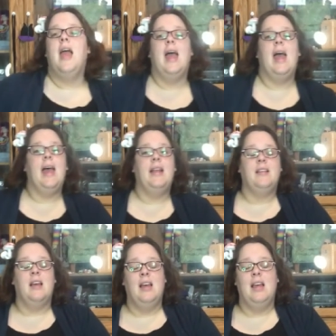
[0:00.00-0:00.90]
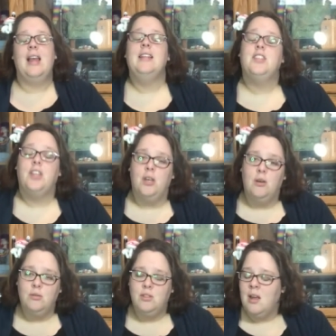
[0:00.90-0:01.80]
and it's
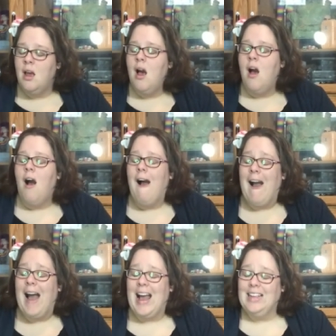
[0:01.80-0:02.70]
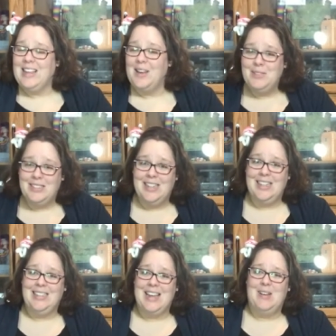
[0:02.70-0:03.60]
huge. As I was
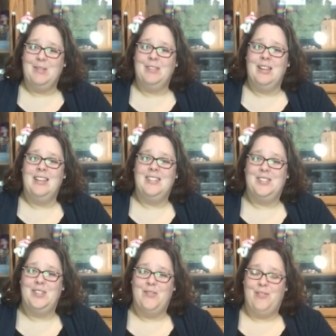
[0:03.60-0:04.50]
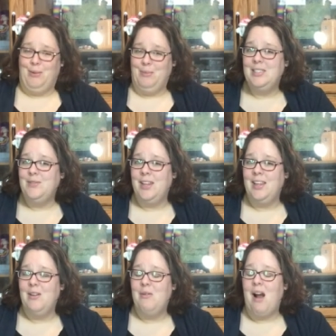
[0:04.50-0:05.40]
sitting down to film this
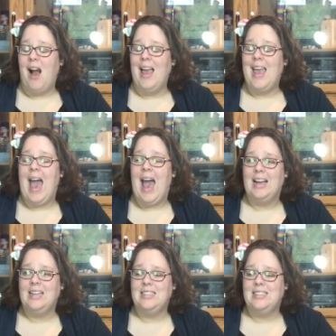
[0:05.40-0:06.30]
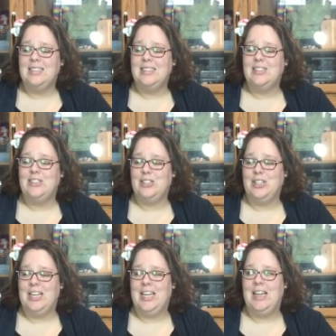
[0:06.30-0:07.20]
video, I acted
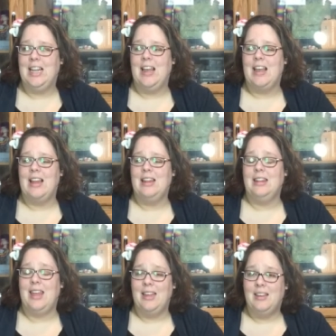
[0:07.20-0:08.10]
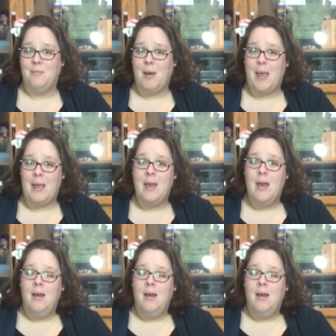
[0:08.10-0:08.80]
actually like landed my